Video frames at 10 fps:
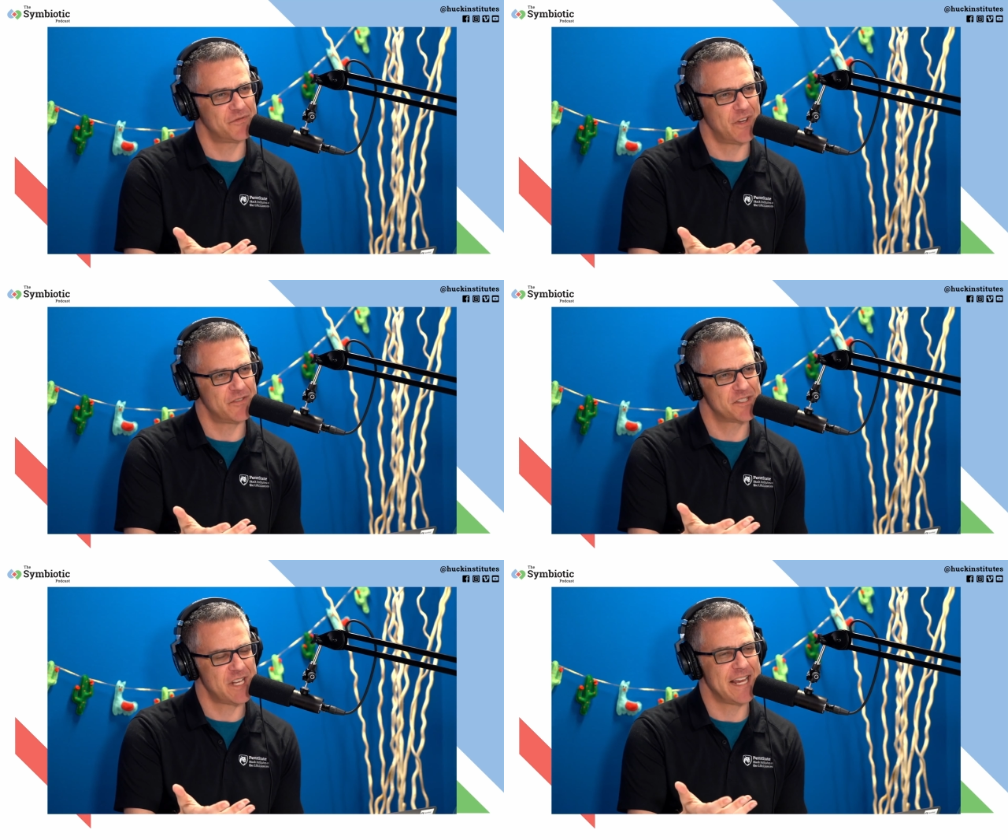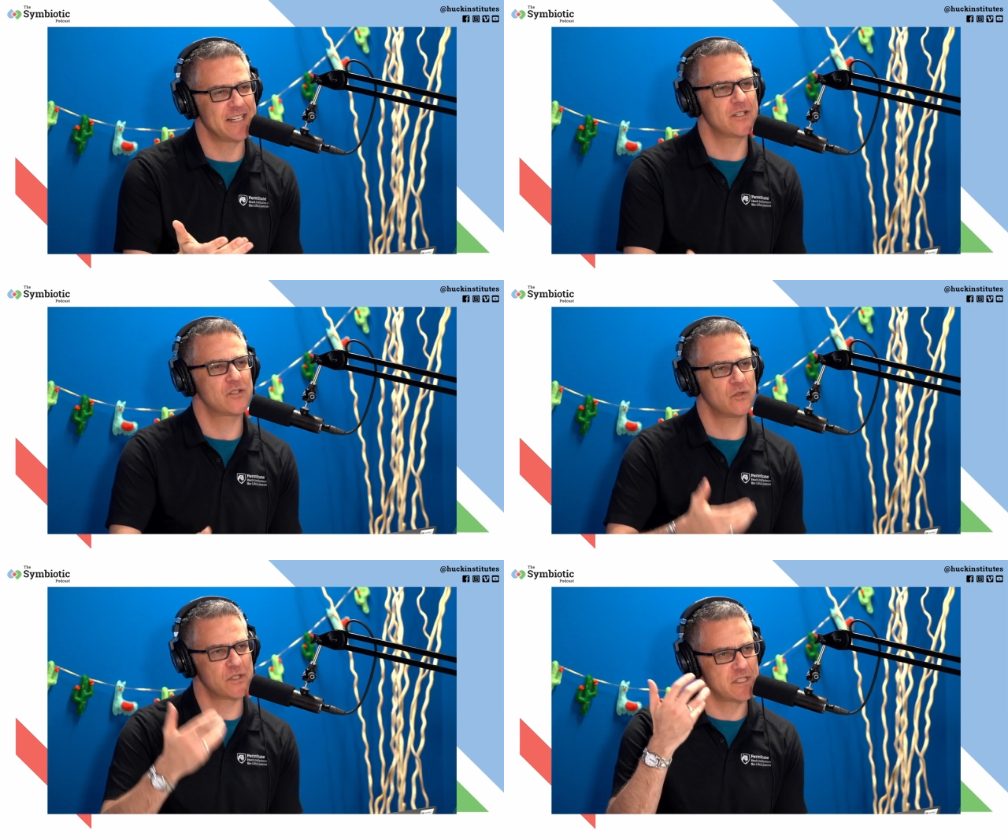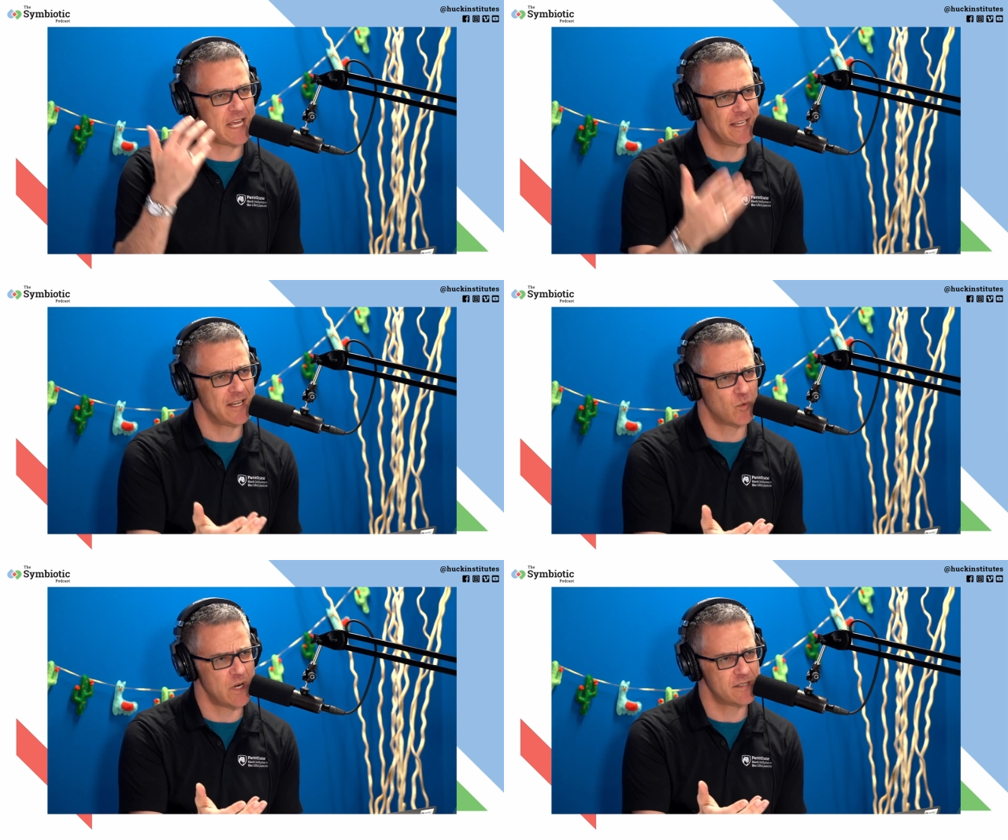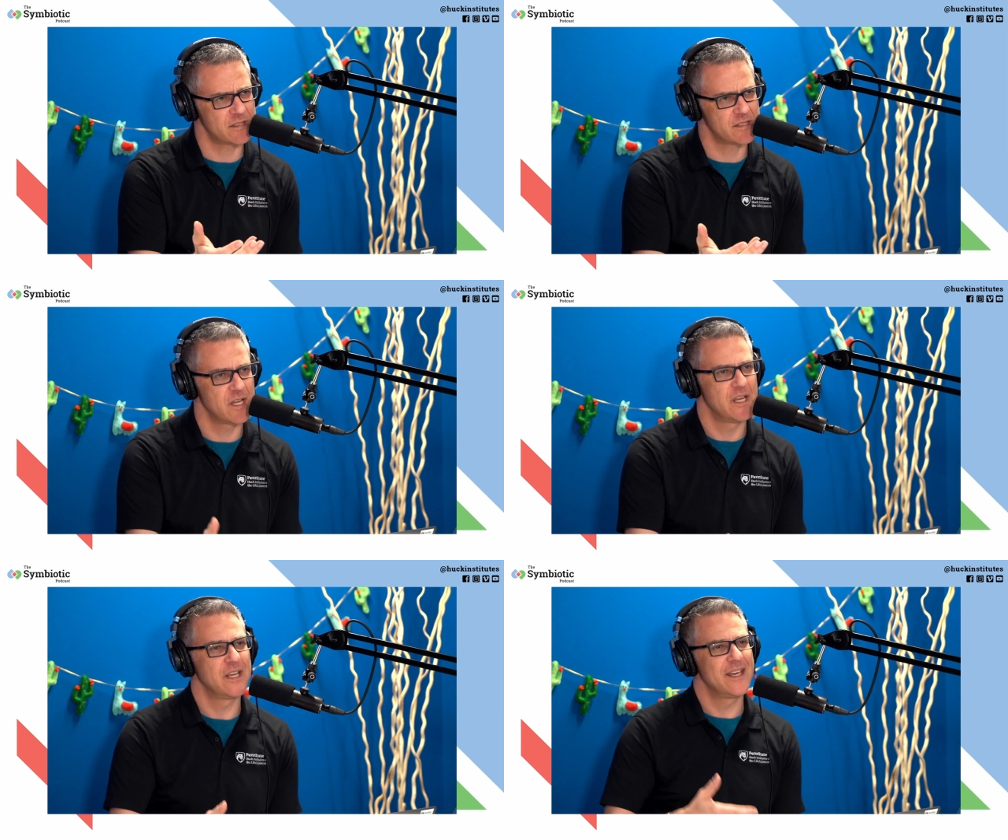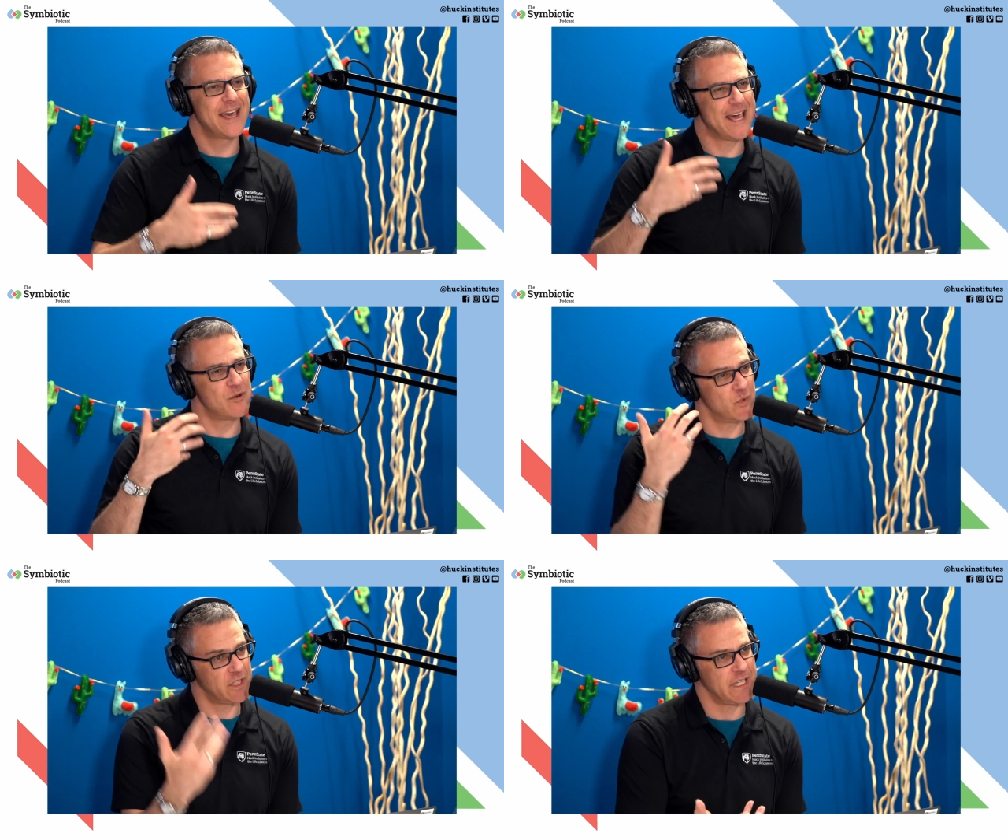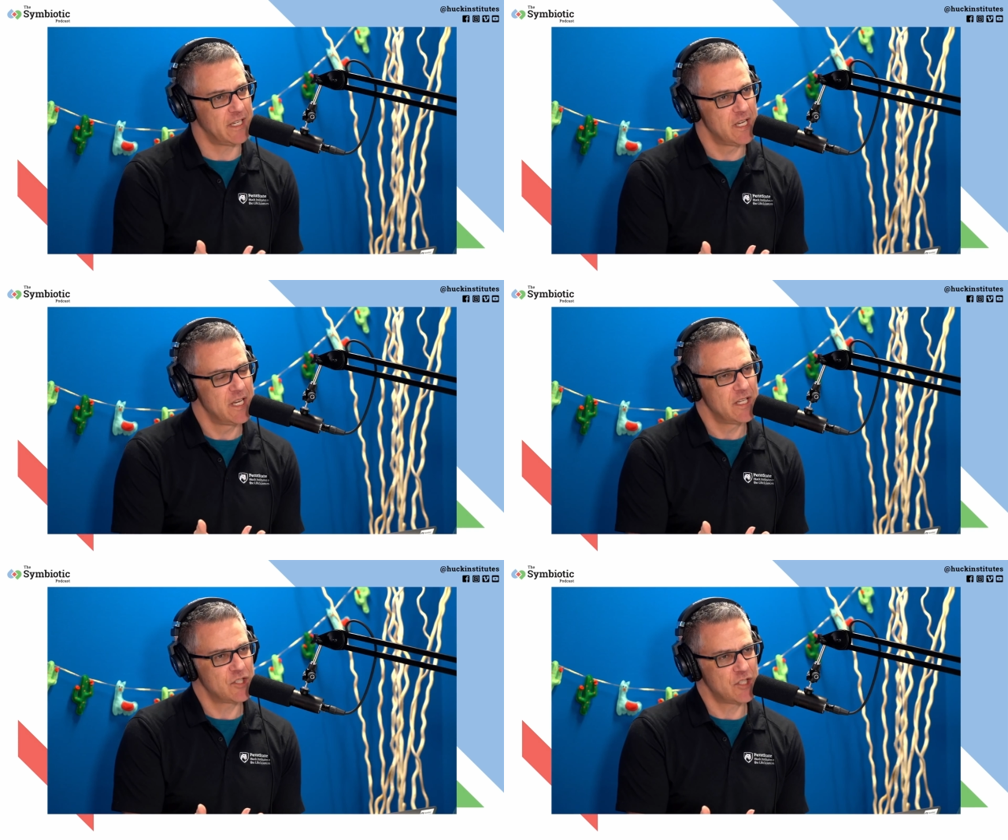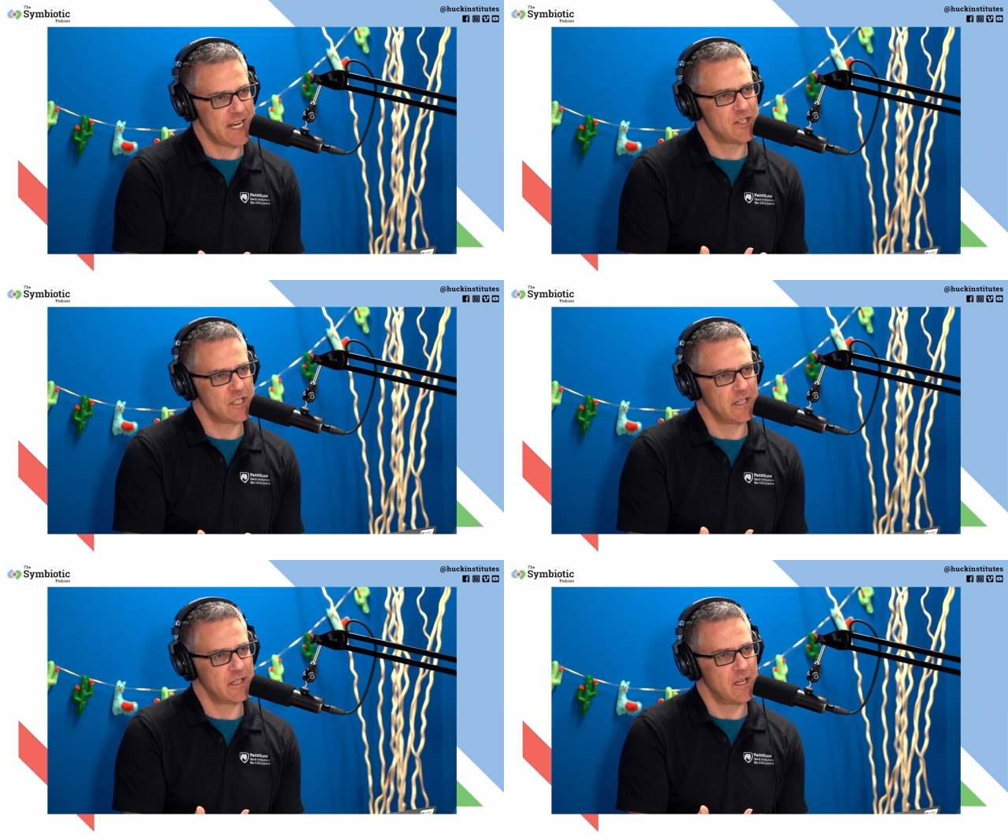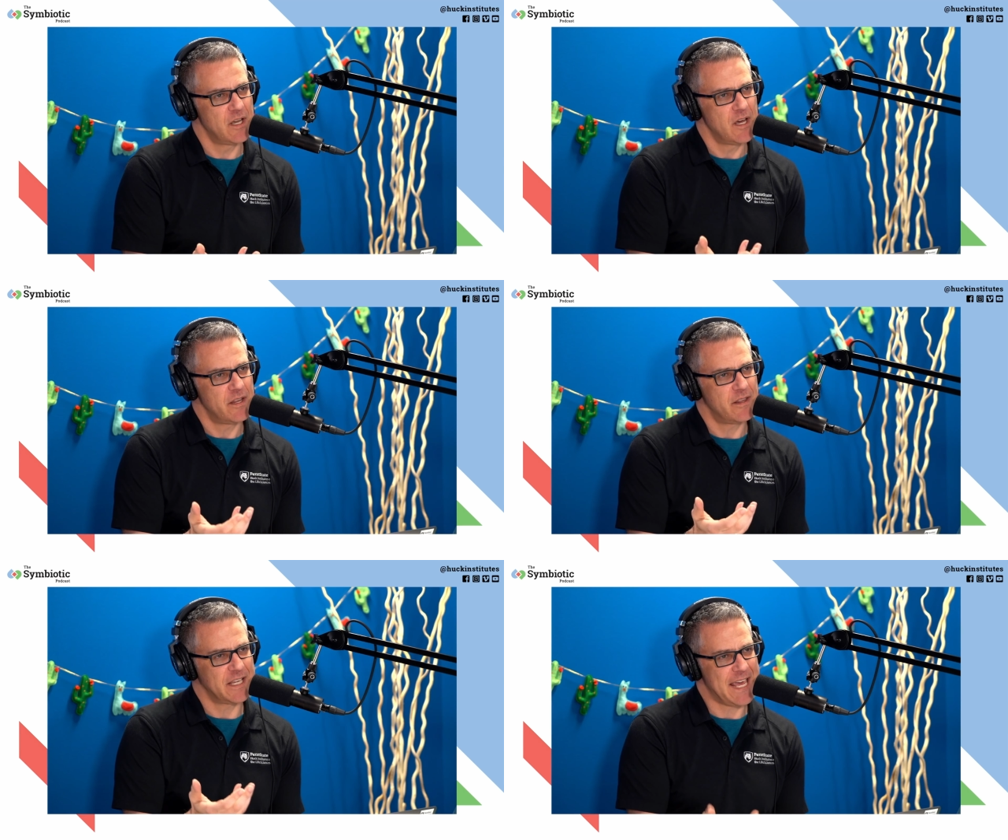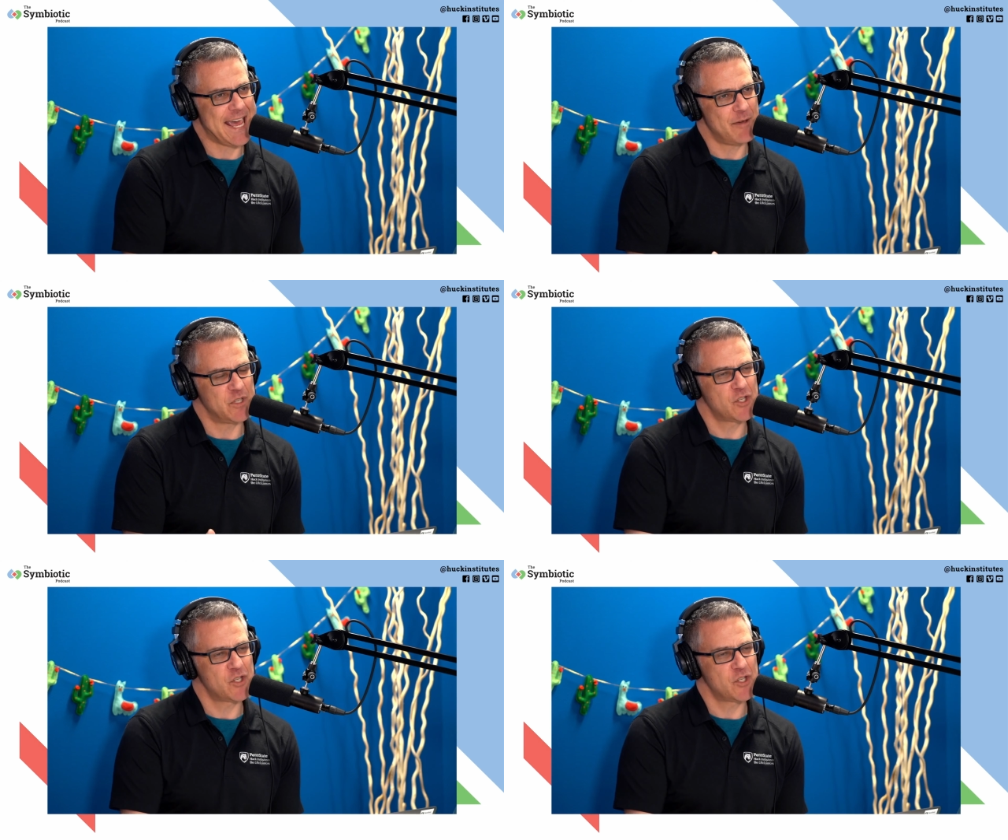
of, of a scientist who's taking risks and really changing the game.